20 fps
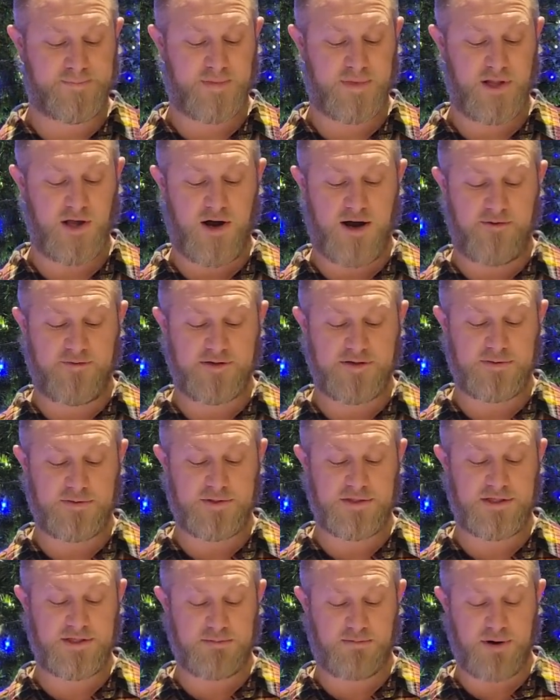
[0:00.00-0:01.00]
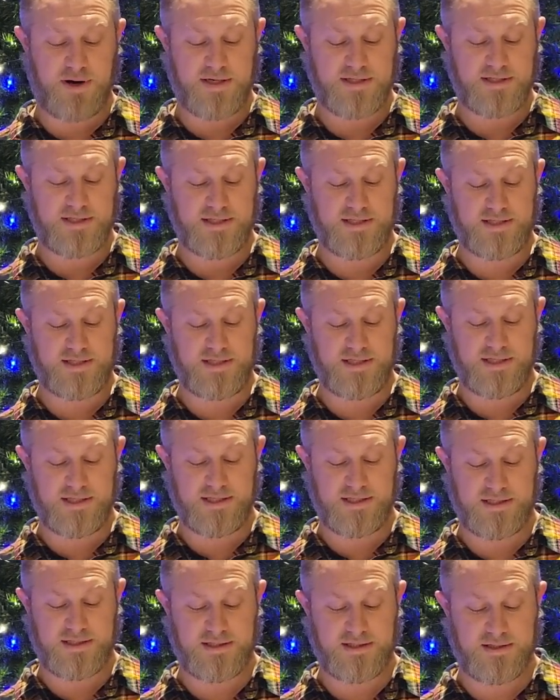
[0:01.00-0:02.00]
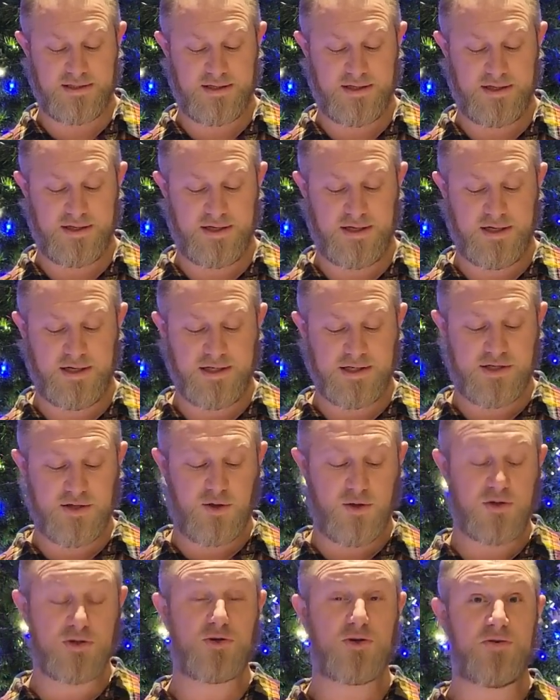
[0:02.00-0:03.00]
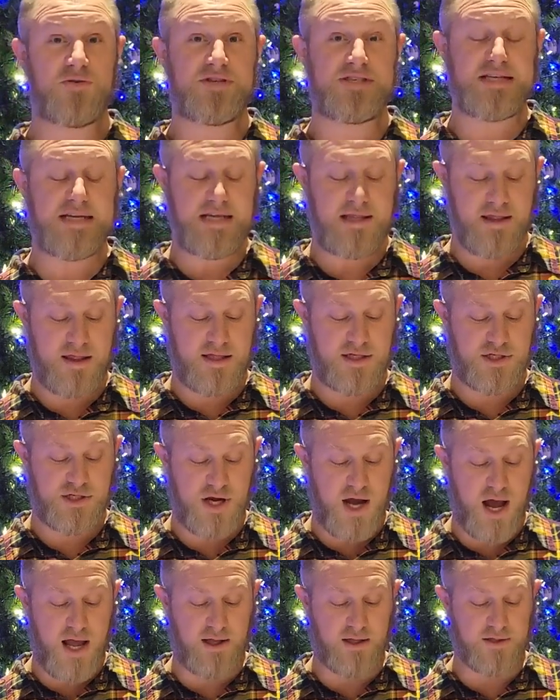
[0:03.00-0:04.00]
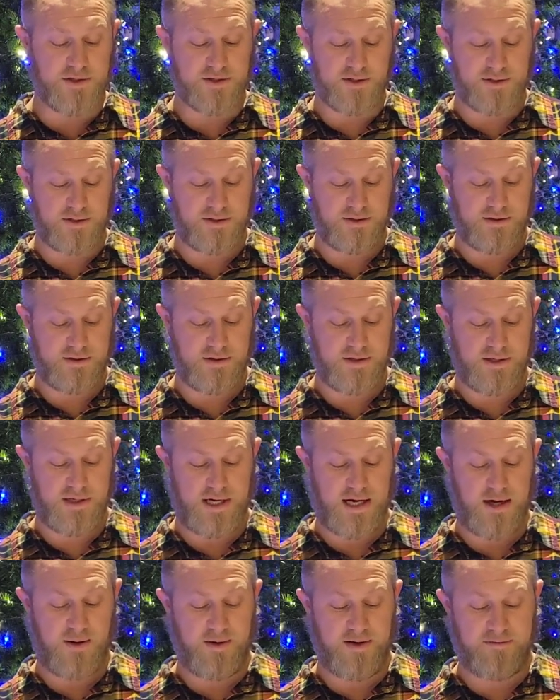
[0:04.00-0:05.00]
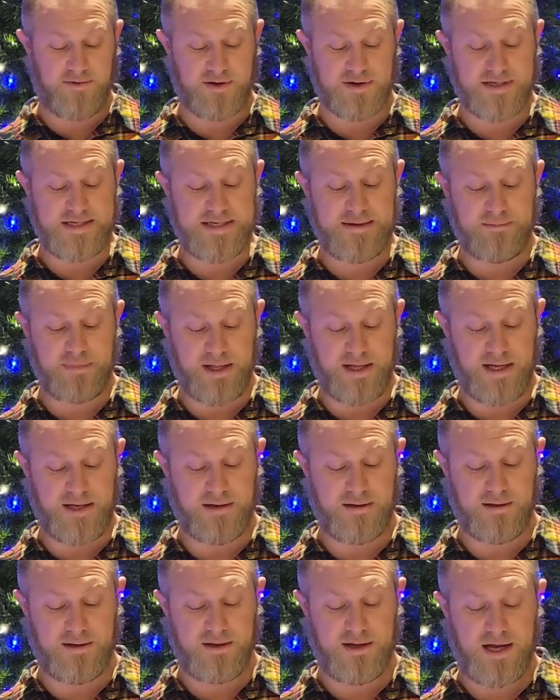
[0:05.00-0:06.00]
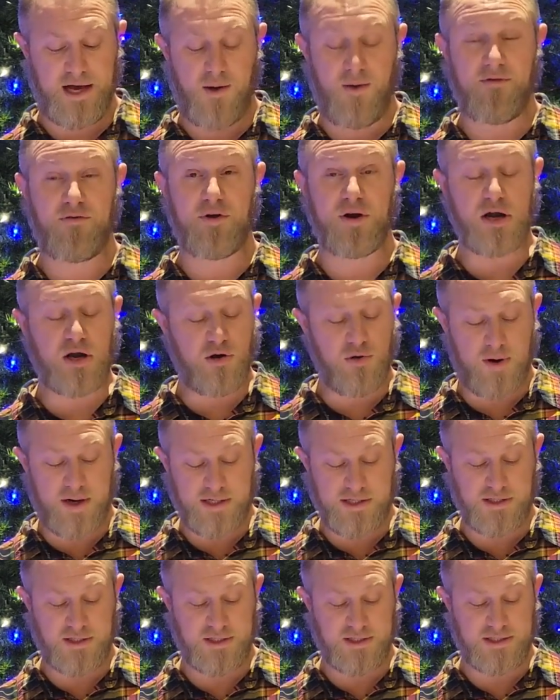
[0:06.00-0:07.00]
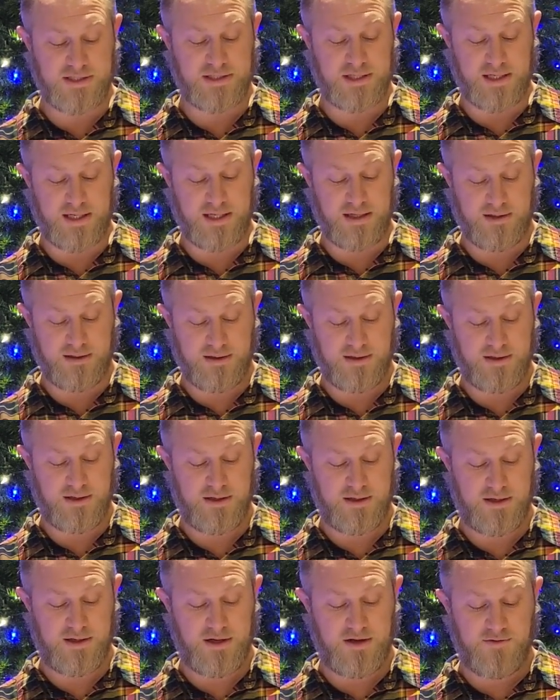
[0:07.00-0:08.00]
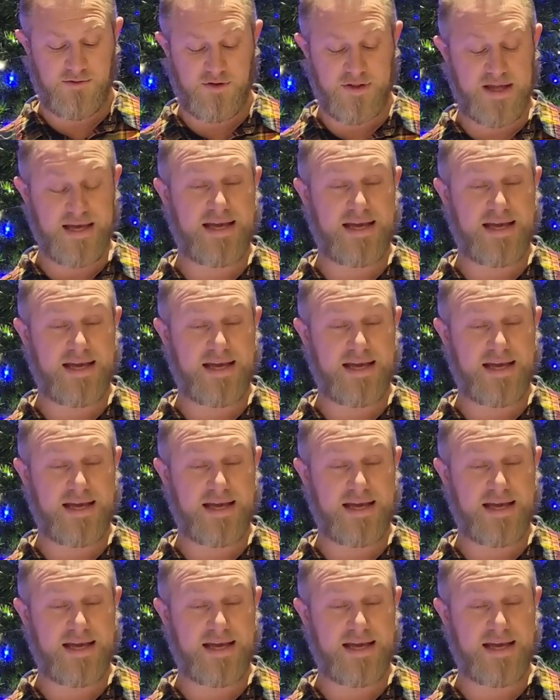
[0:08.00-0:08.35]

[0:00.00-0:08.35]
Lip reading: The office was depressed as this. To those who have seen the child, however dimly, however incredulously, for the